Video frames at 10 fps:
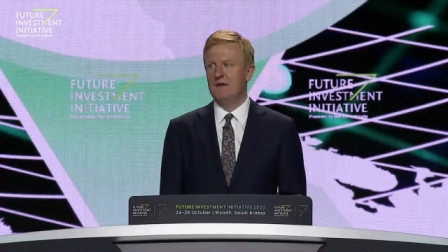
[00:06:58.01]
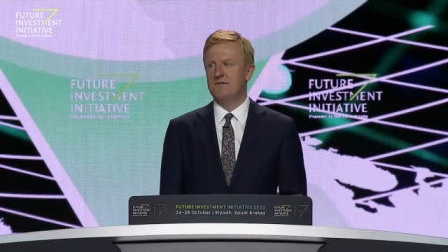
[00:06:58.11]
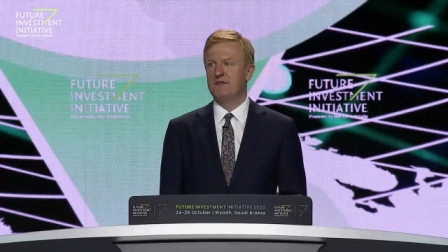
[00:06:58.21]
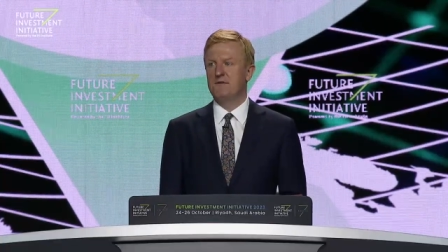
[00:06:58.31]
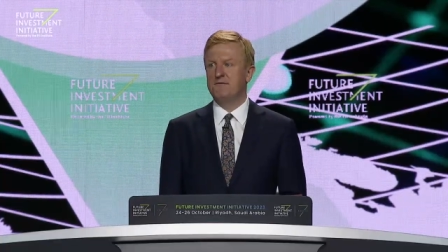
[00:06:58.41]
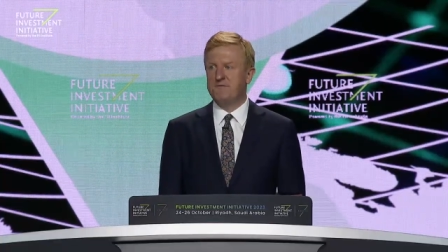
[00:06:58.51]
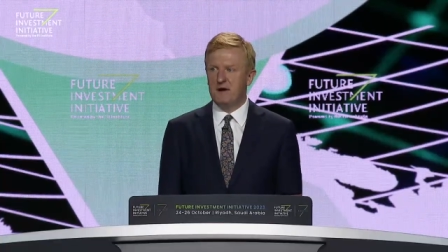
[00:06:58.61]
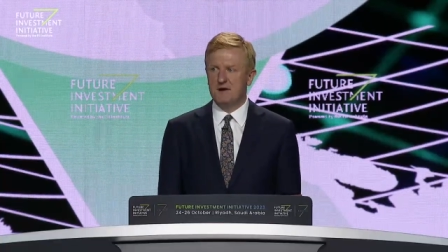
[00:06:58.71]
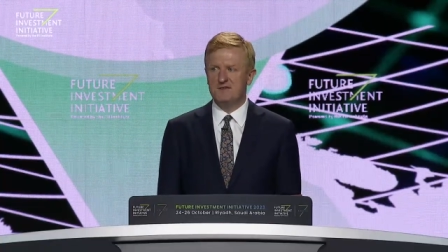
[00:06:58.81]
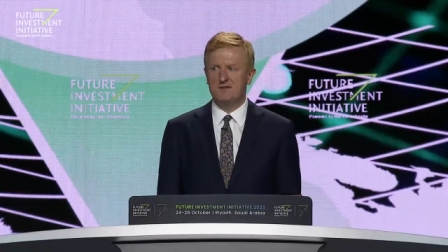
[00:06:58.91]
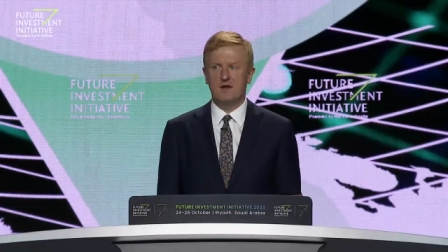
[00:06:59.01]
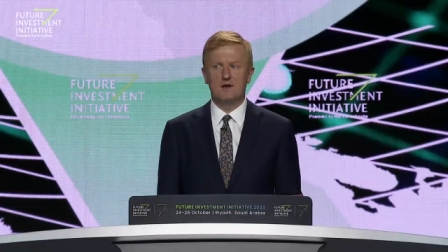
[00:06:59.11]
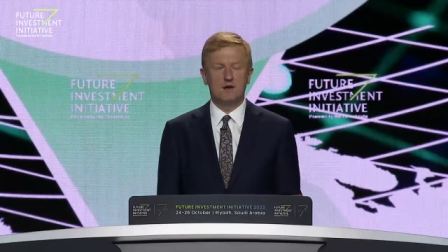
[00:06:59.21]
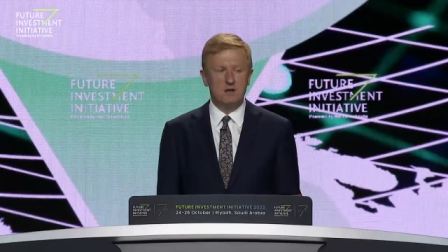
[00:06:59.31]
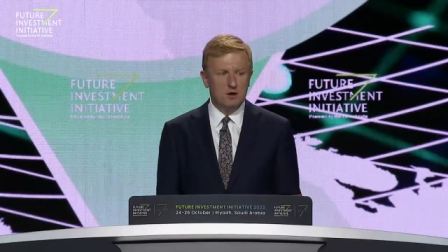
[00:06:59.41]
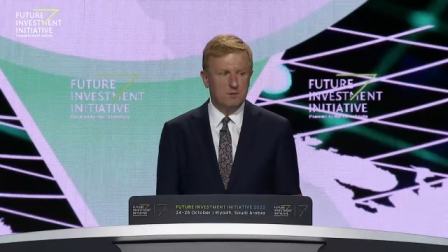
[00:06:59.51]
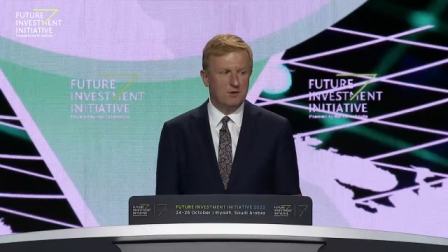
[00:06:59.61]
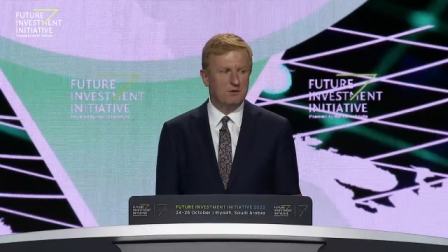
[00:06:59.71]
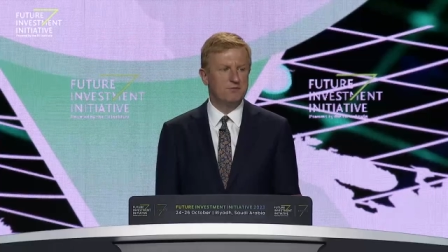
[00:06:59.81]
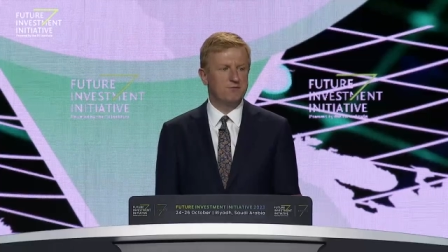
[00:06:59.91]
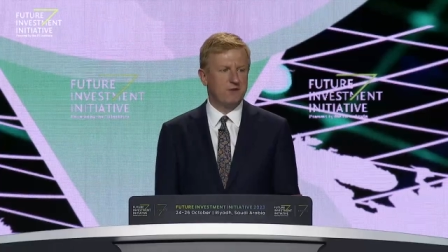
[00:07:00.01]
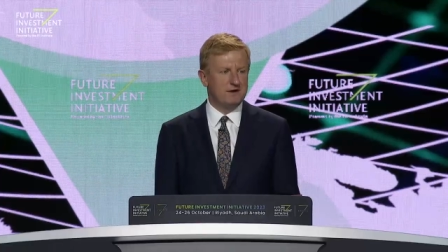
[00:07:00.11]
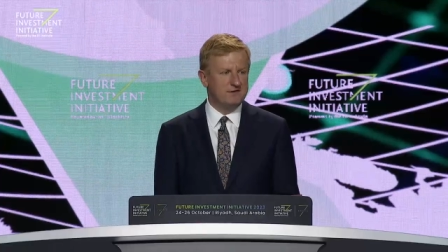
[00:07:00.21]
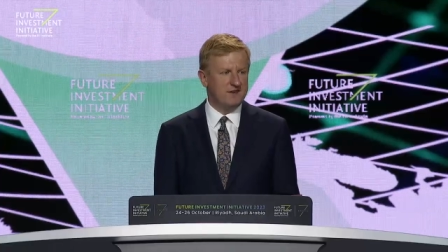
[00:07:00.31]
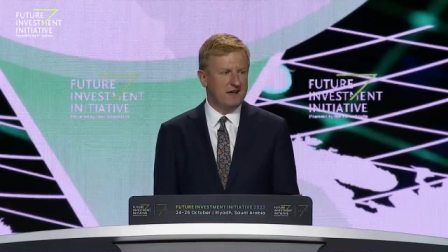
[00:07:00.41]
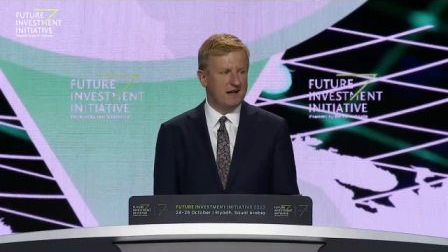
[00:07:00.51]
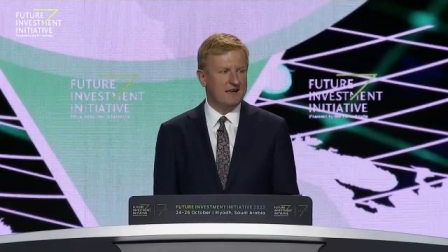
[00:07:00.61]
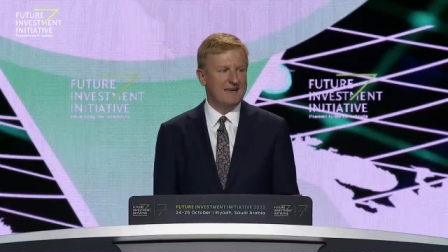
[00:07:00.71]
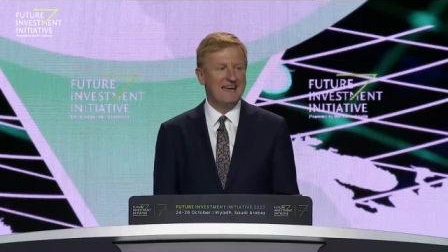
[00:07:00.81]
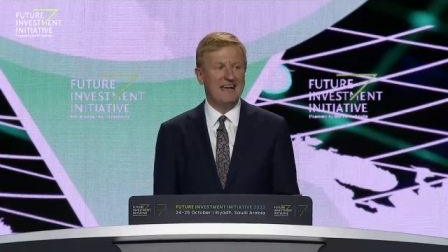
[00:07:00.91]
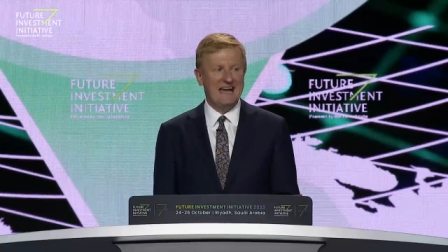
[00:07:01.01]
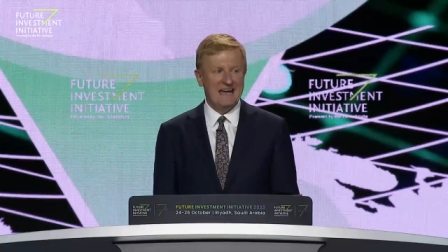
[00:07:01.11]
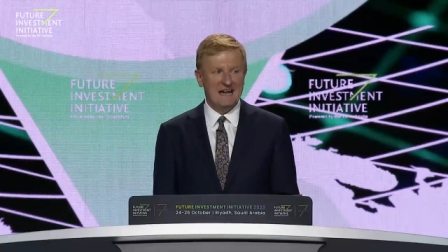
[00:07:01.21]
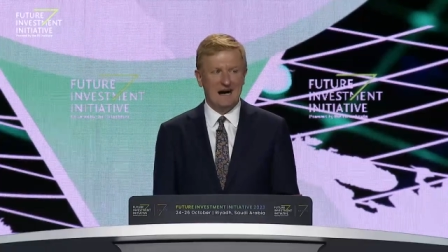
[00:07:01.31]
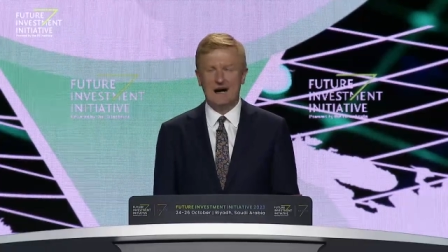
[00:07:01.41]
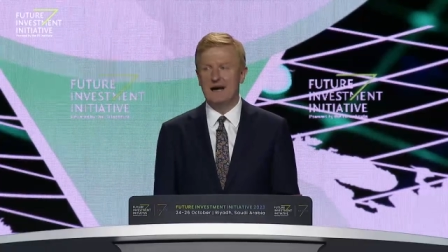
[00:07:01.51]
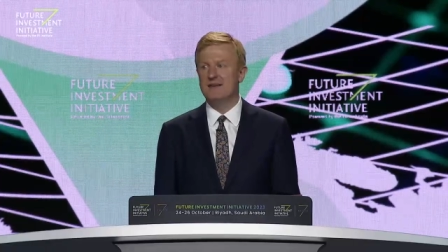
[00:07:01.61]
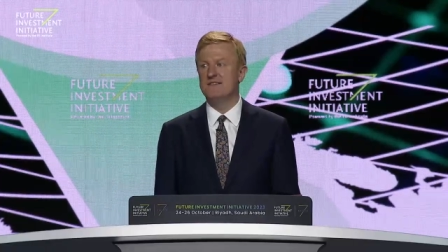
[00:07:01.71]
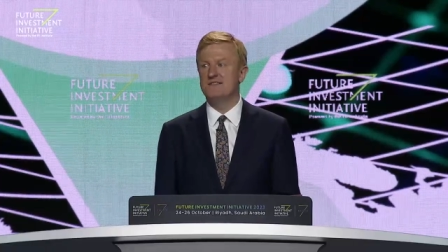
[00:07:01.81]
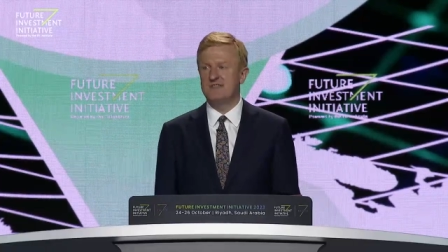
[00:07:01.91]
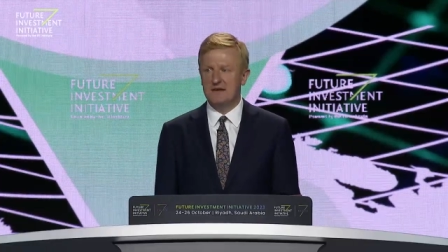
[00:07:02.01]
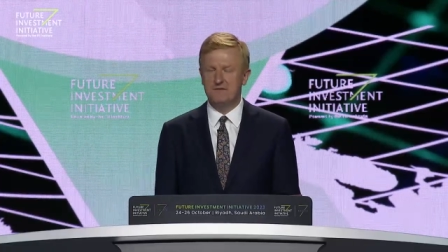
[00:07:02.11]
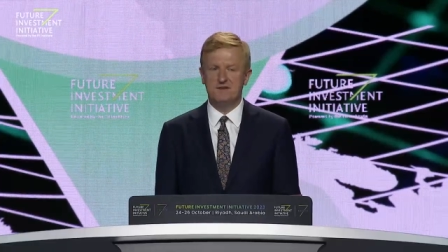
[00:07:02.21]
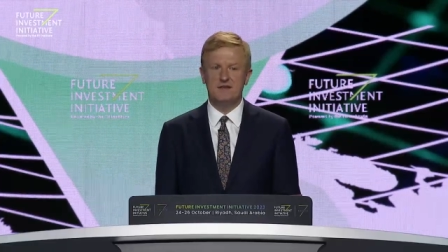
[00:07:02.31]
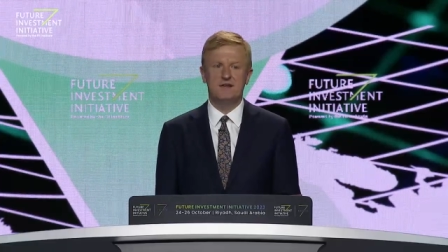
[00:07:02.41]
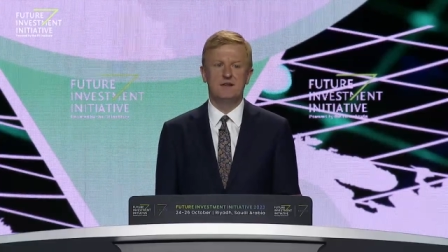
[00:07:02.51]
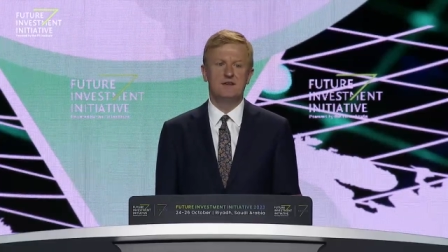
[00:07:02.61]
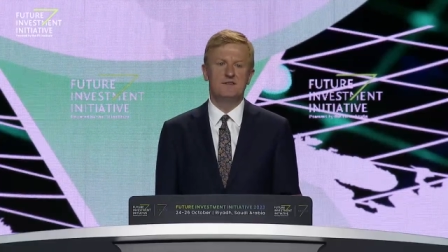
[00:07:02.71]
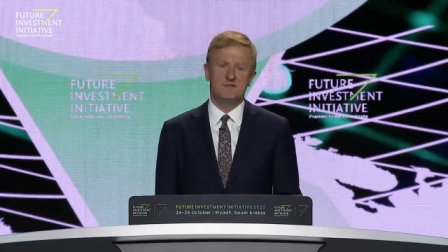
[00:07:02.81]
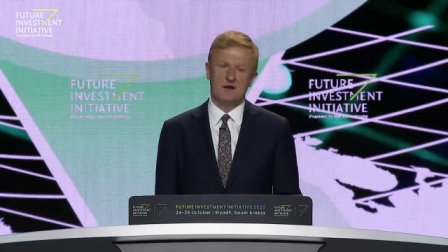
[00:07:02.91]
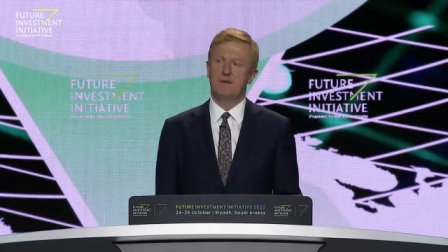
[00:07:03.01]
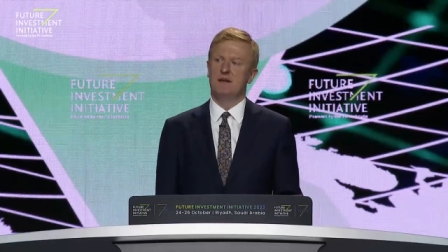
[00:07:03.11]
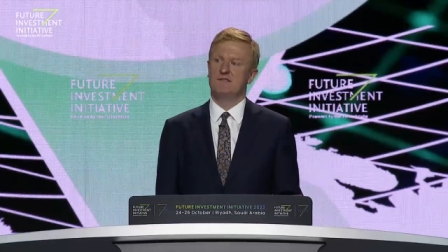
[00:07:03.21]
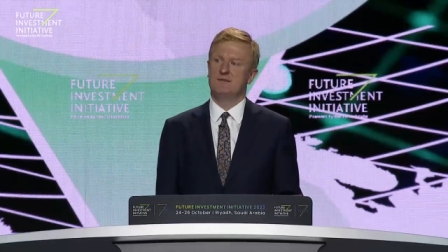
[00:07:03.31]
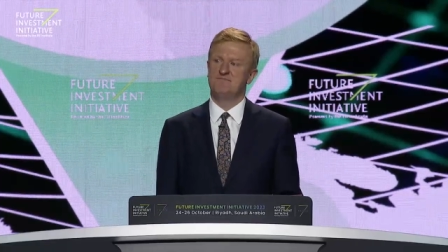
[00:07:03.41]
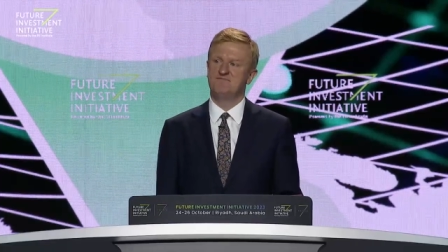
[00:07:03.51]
for the first Global Frontier AI Safety Summit.